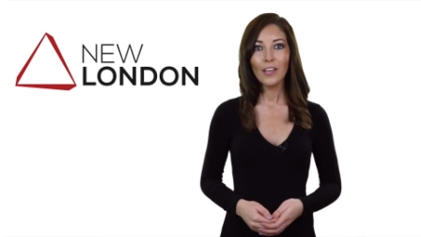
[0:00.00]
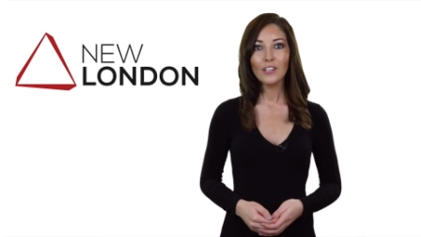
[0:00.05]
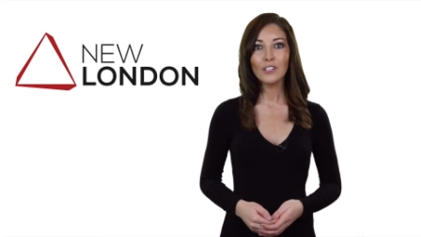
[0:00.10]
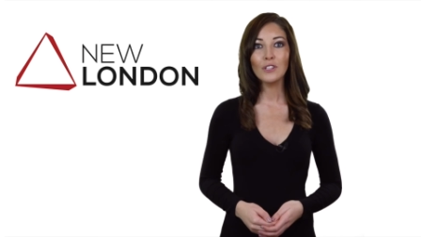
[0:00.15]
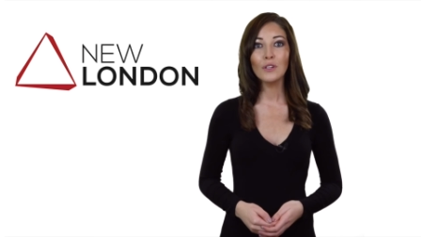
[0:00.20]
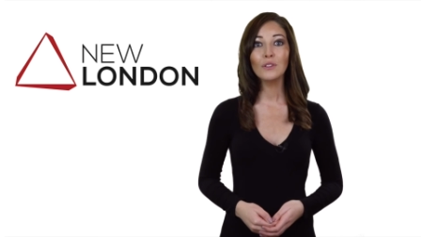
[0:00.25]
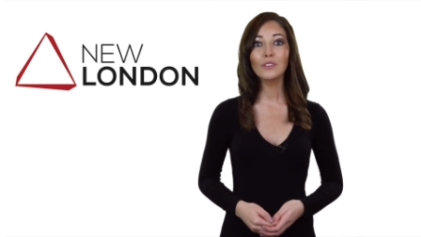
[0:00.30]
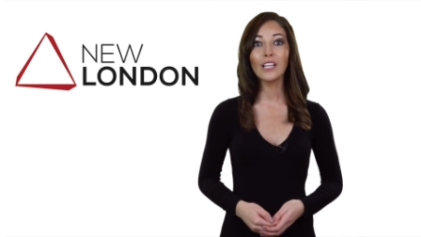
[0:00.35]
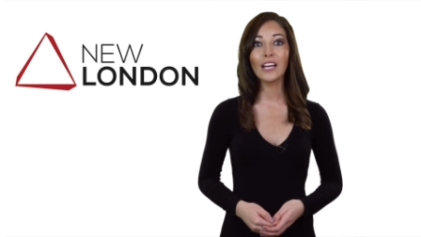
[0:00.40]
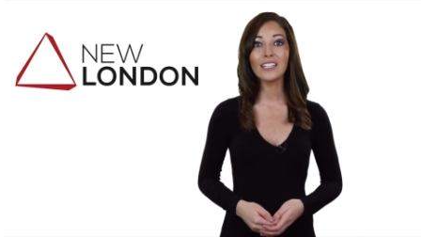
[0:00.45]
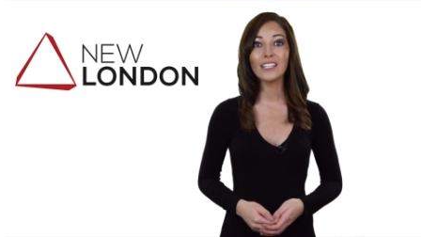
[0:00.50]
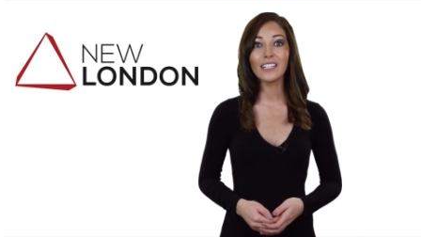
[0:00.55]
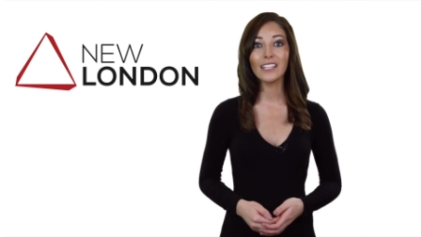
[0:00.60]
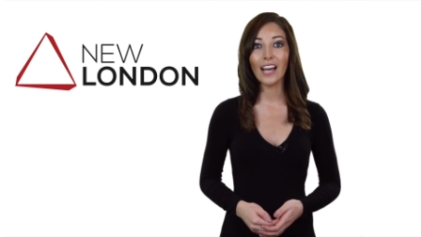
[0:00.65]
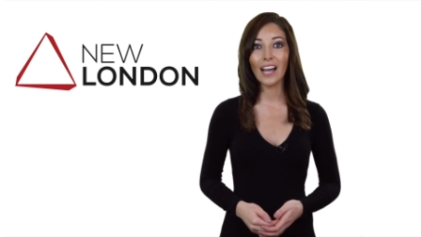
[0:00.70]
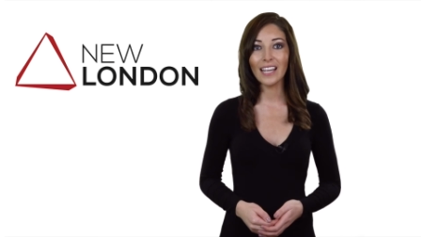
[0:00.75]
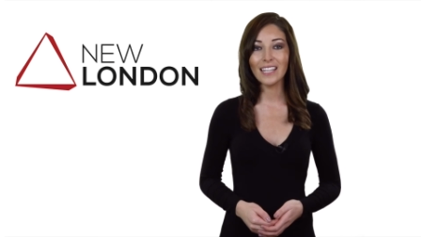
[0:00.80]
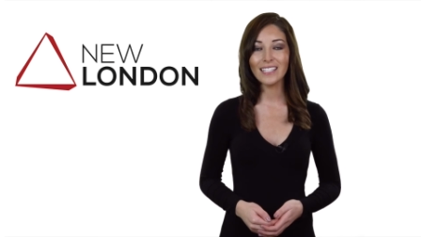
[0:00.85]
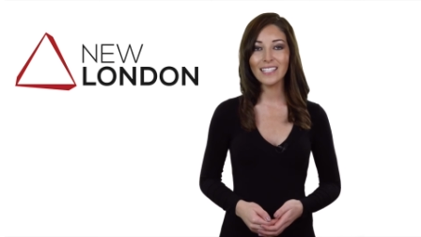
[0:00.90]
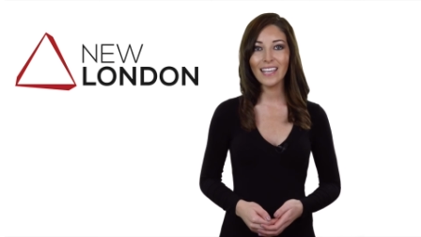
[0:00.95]
New London
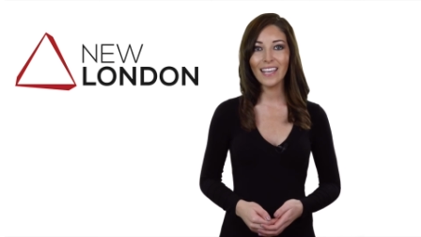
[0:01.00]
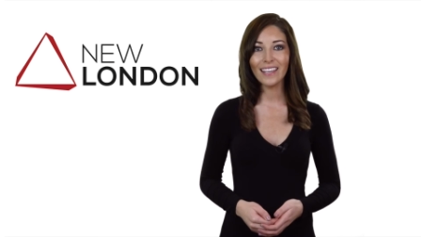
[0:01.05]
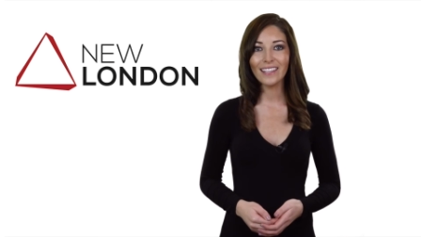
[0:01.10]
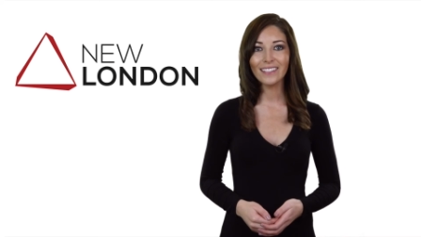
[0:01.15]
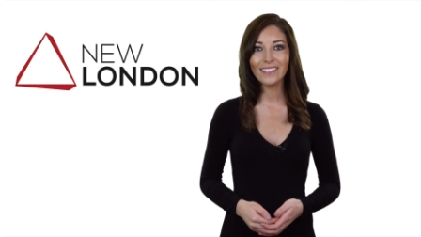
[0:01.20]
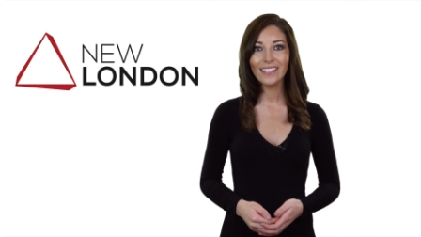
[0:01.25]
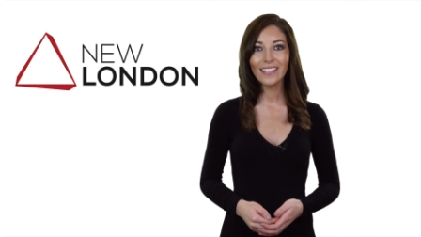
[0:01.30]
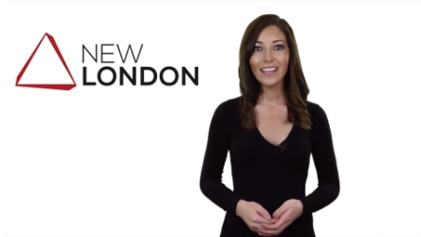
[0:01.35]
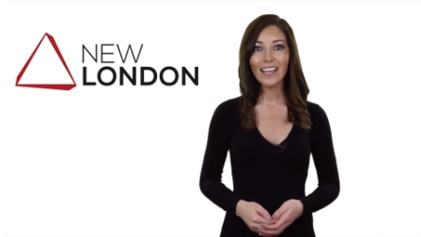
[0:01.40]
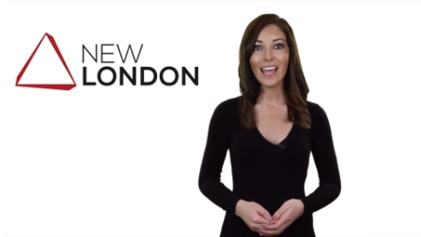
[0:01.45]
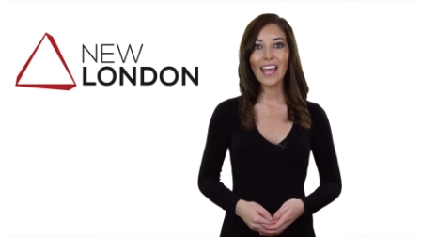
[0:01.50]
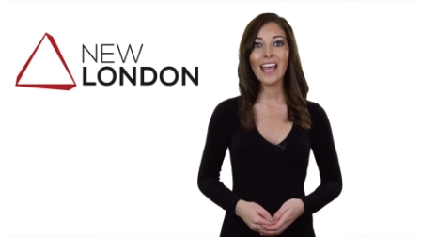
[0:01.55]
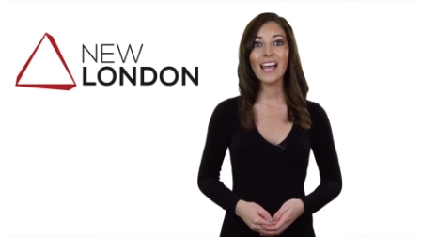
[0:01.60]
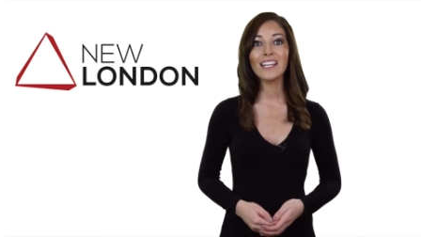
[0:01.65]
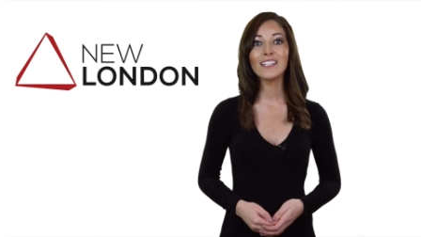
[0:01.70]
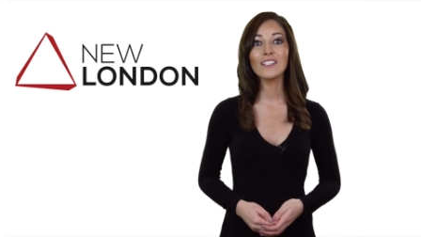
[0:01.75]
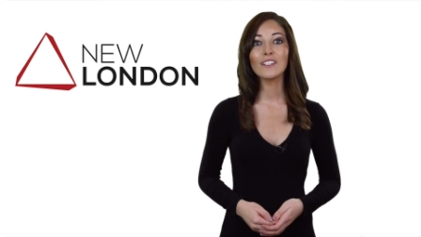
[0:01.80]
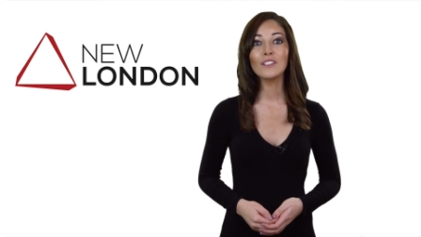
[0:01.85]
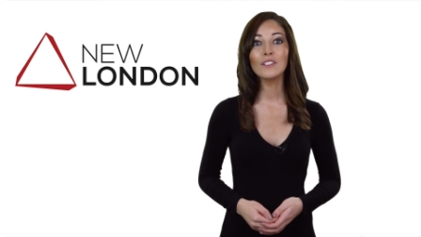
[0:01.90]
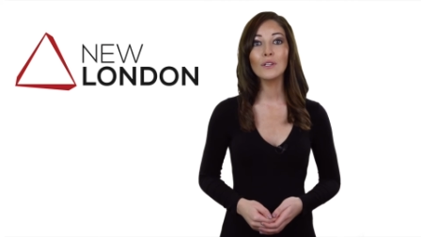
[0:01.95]
IT,
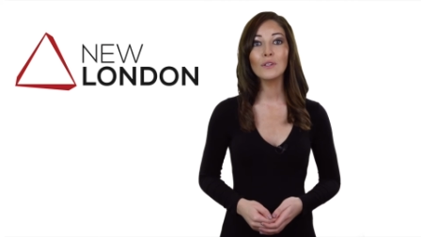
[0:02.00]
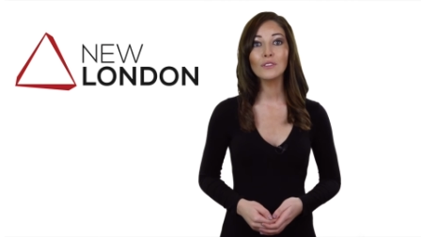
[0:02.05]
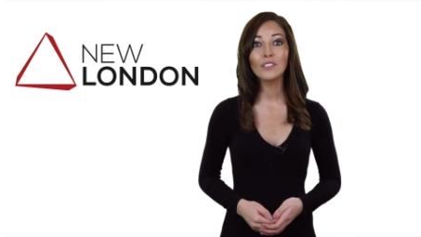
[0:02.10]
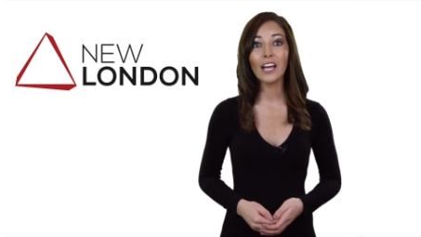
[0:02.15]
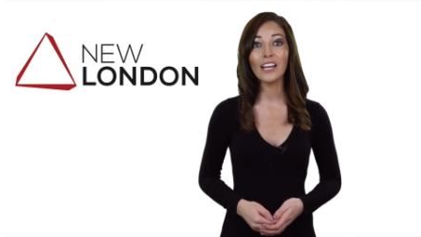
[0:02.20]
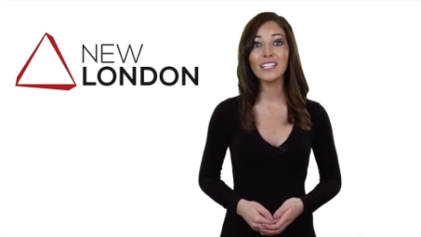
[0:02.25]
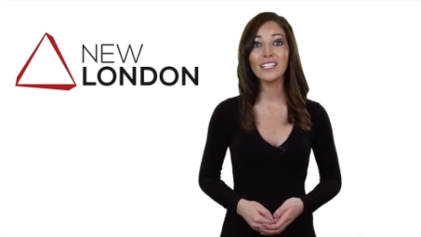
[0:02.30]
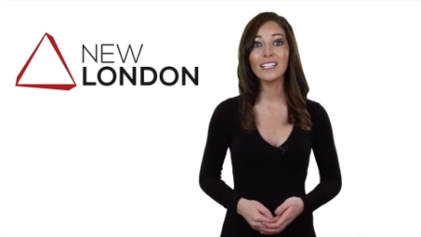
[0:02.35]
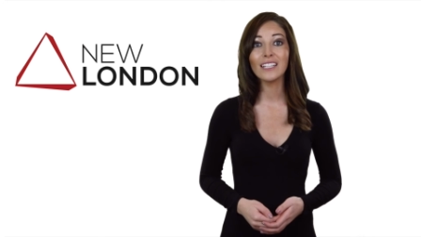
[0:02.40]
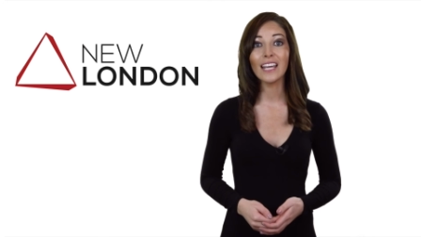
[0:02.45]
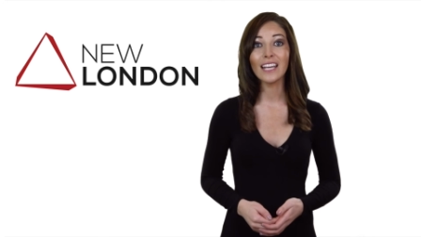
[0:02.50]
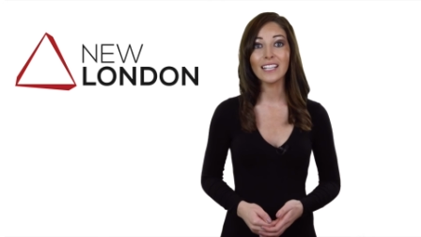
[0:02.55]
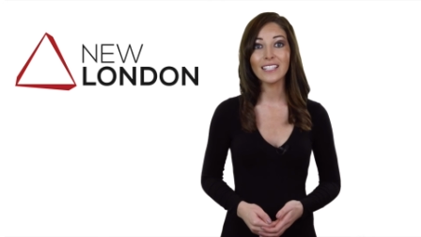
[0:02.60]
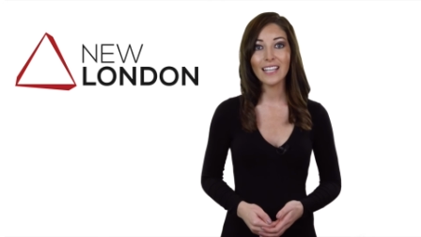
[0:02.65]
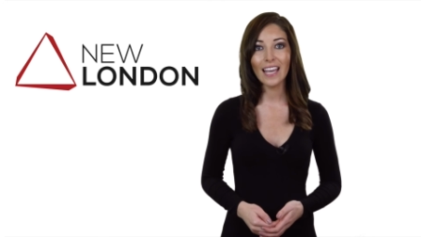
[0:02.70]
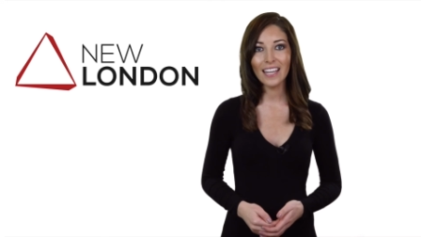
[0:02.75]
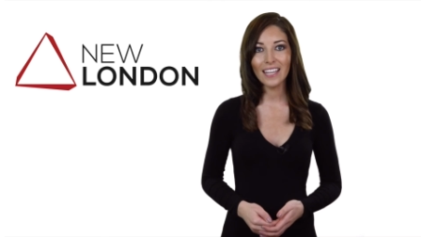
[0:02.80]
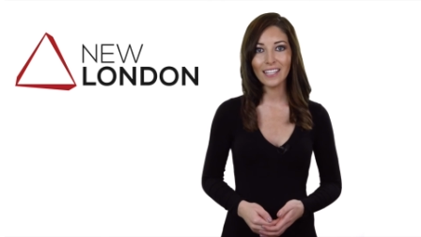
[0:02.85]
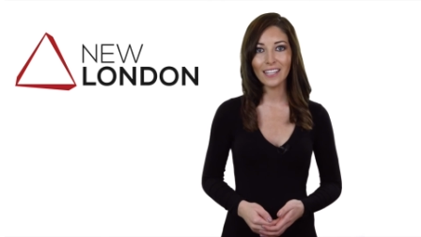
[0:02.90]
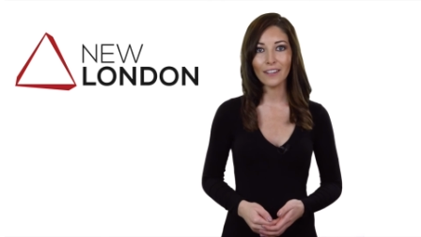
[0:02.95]
and New London
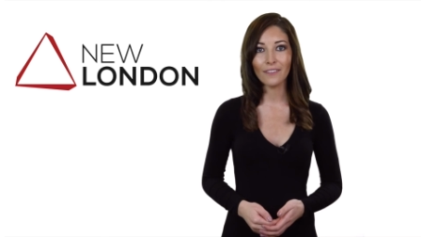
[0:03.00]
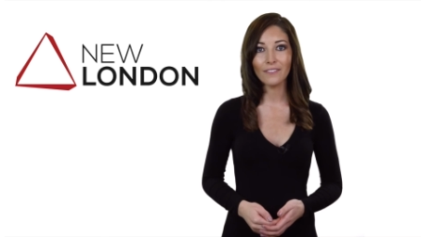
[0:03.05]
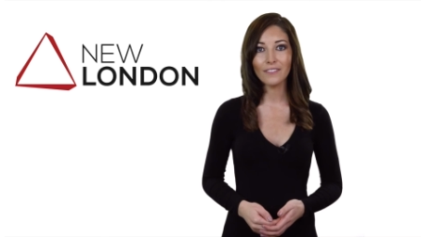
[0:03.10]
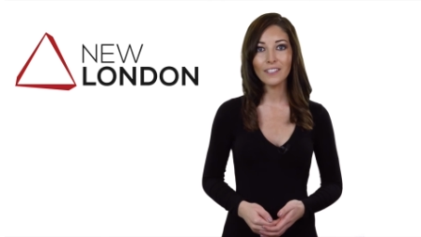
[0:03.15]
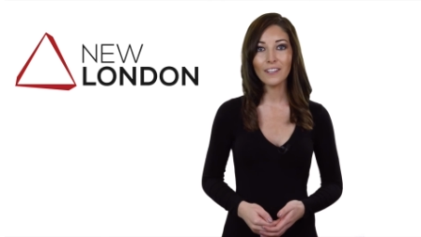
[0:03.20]
Executive